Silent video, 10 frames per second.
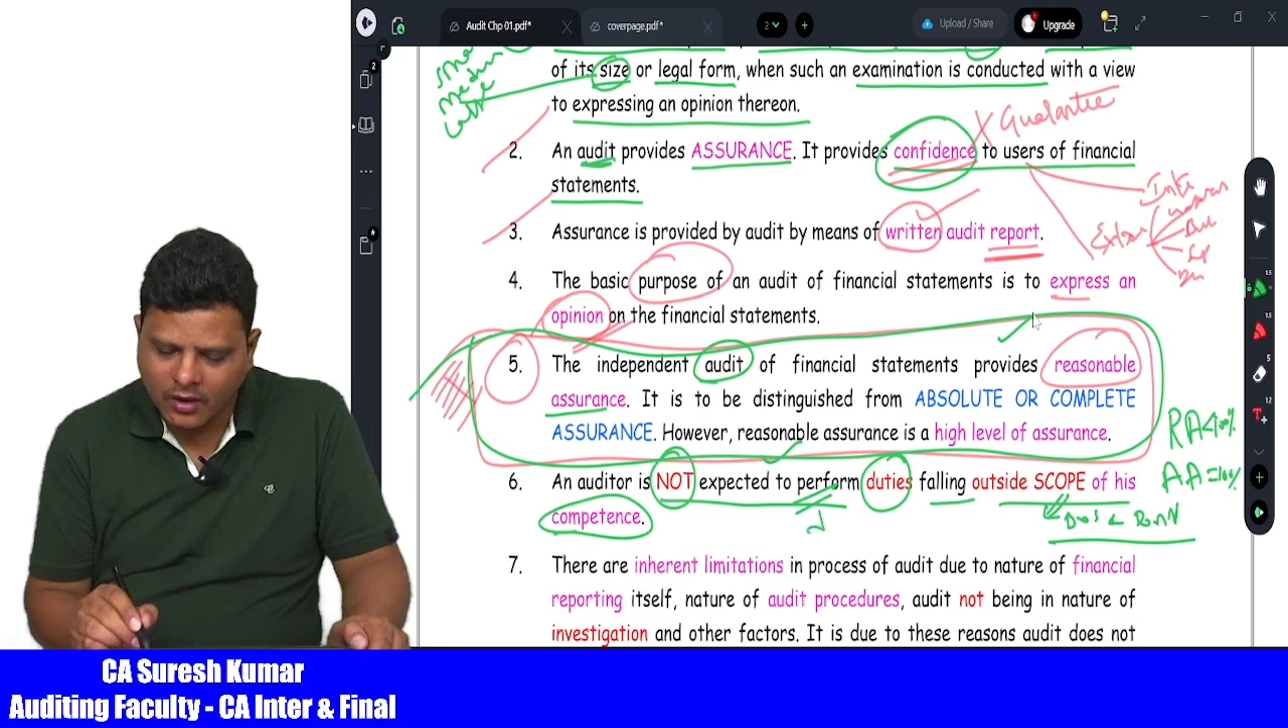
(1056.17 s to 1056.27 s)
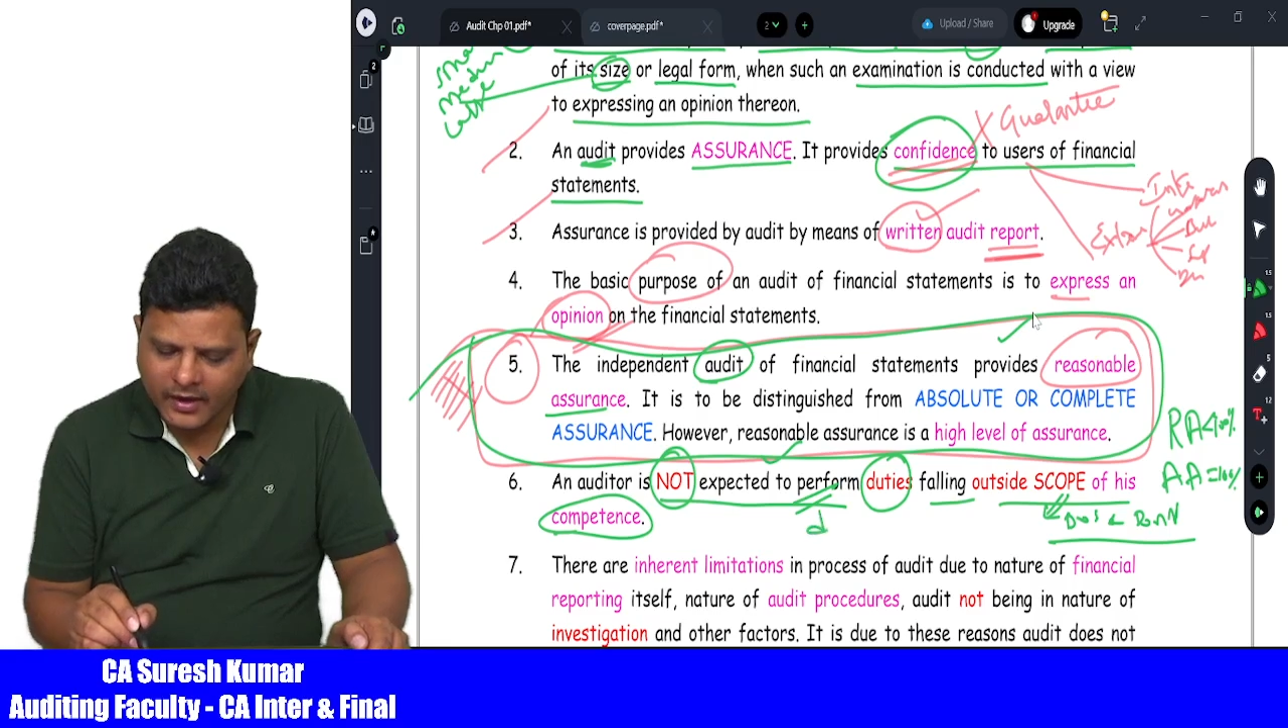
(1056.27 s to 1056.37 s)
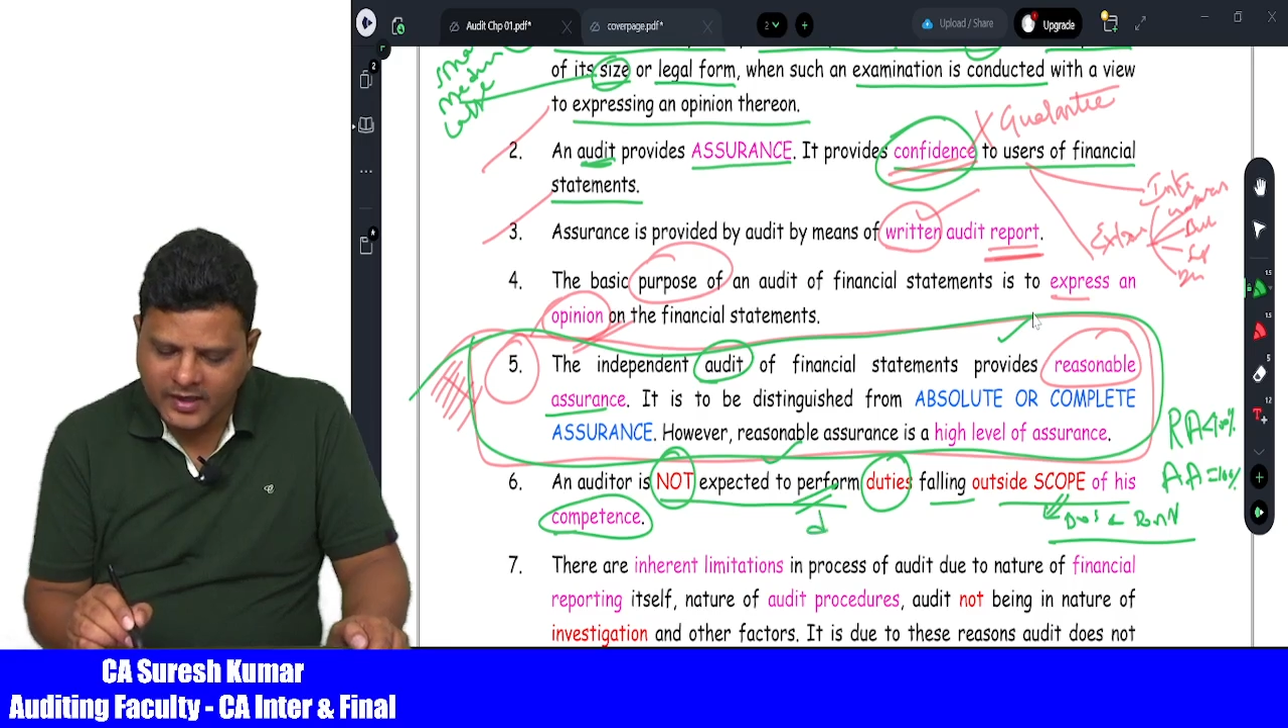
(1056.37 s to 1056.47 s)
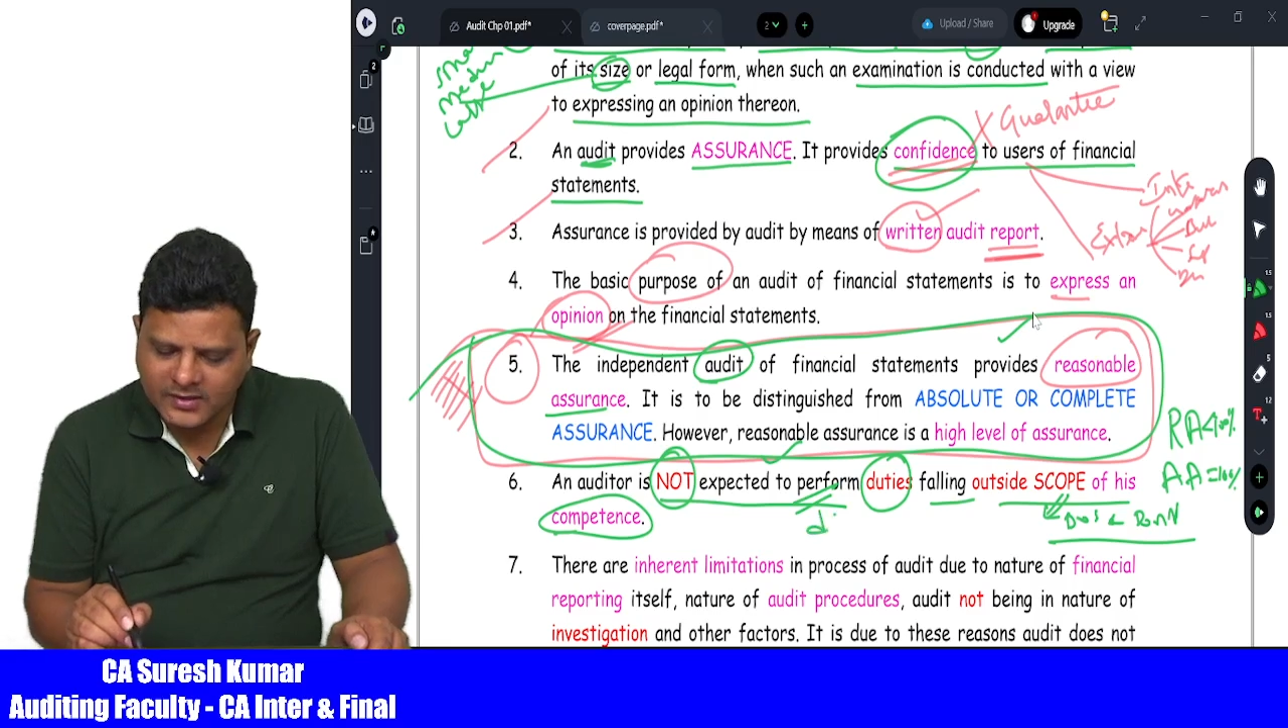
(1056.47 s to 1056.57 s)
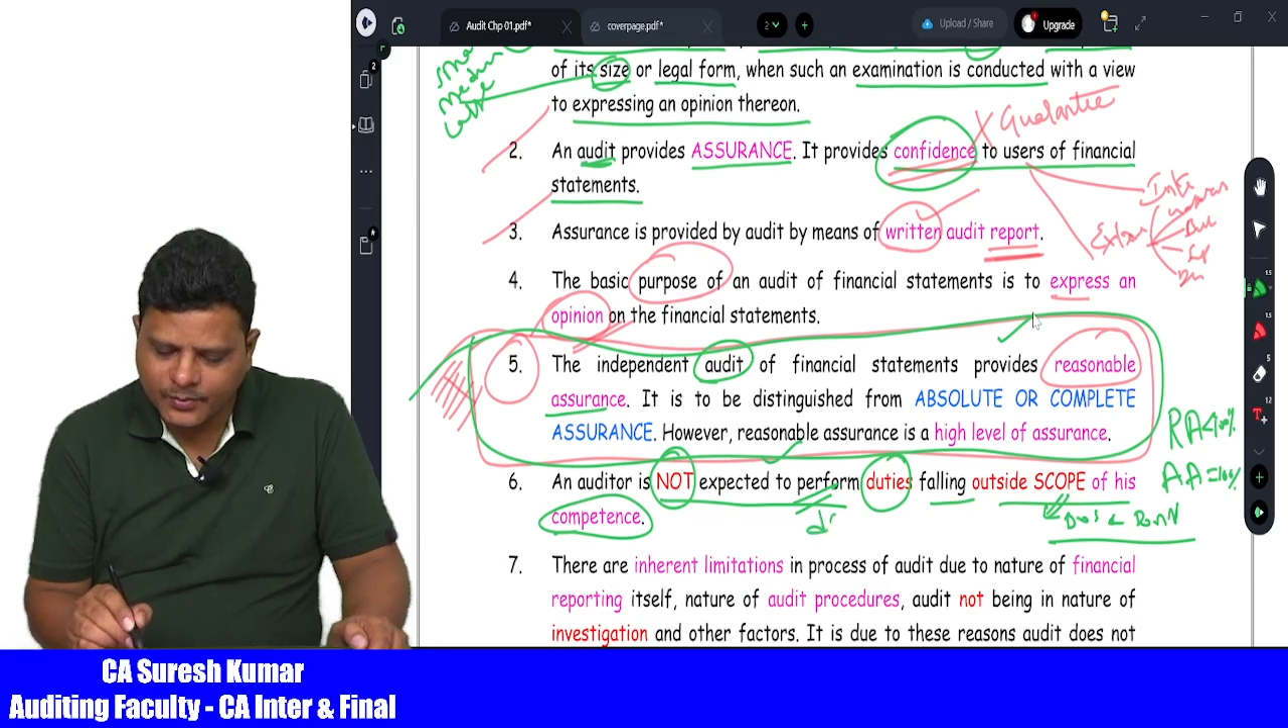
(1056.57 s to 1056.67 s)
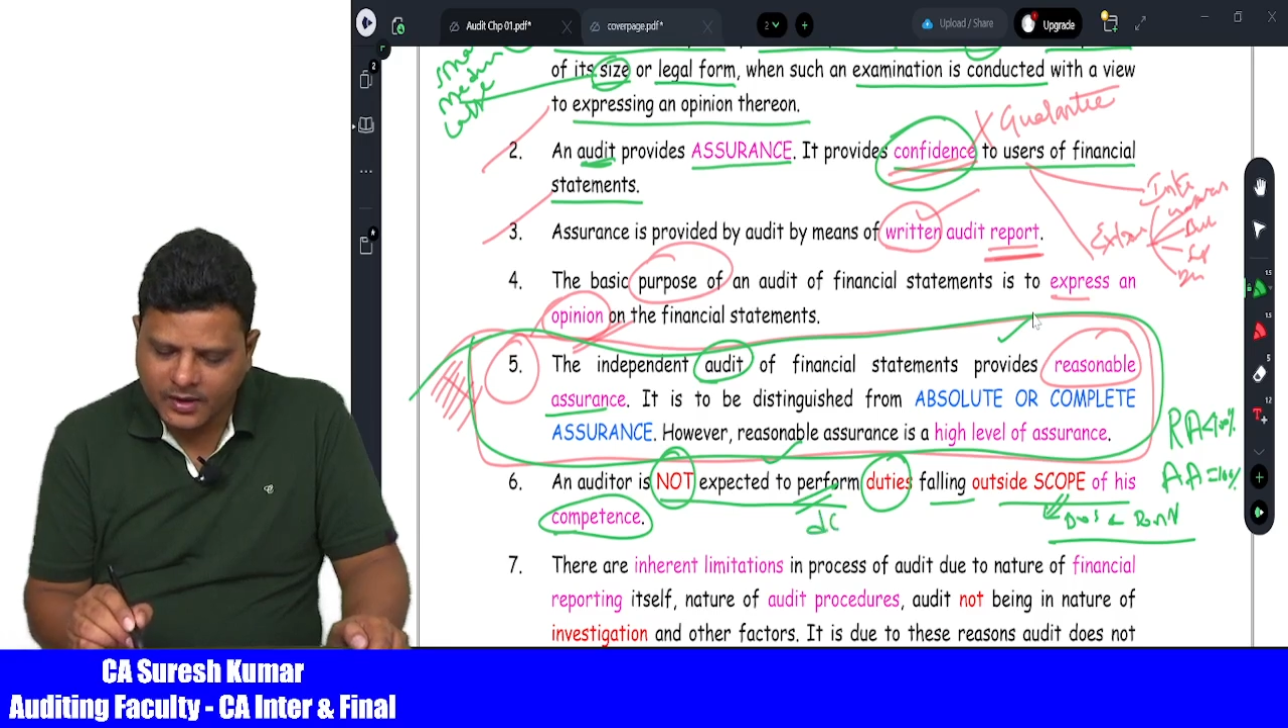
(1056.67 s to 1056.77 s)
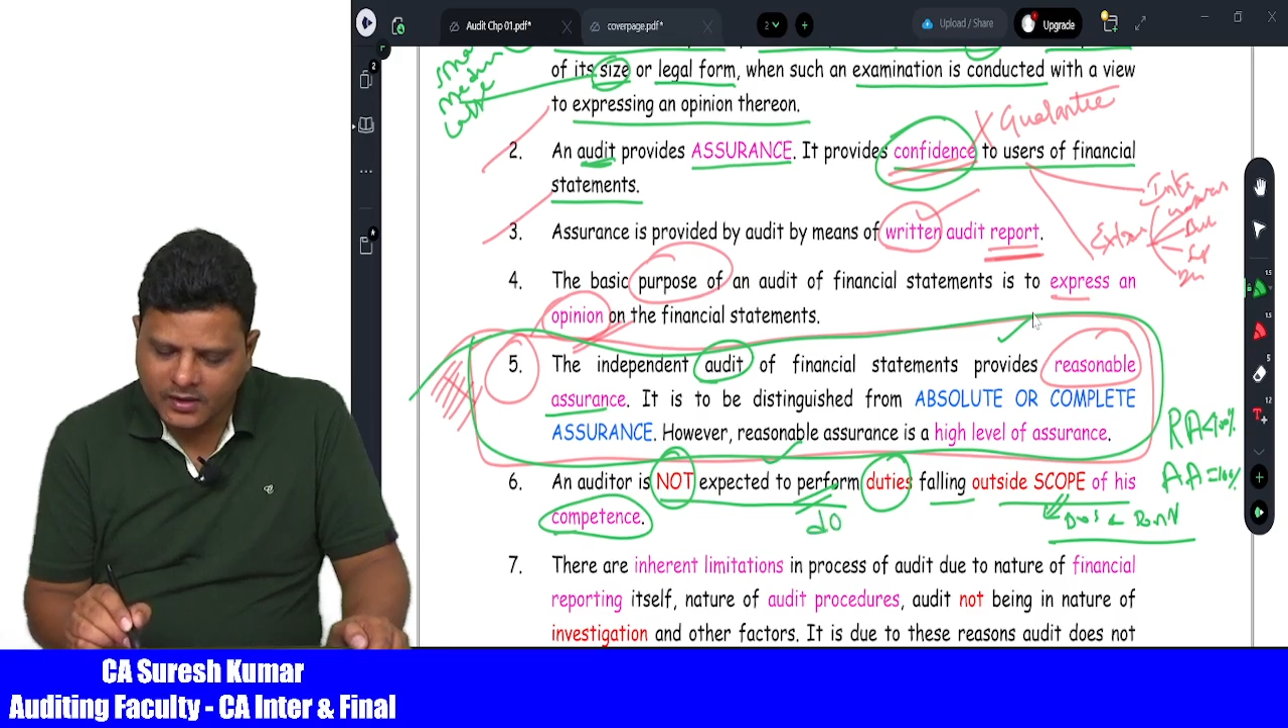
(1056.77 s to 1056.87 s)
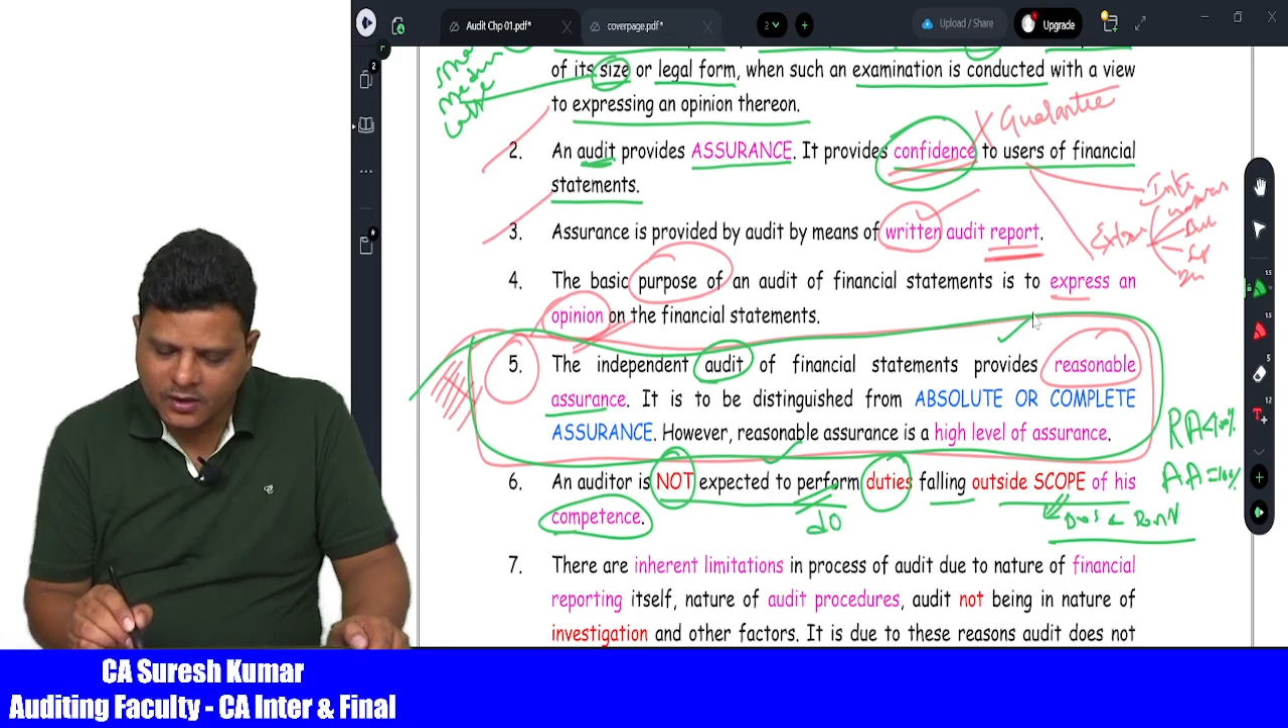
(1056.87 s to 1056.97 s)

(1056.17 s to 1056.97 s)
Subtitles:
expected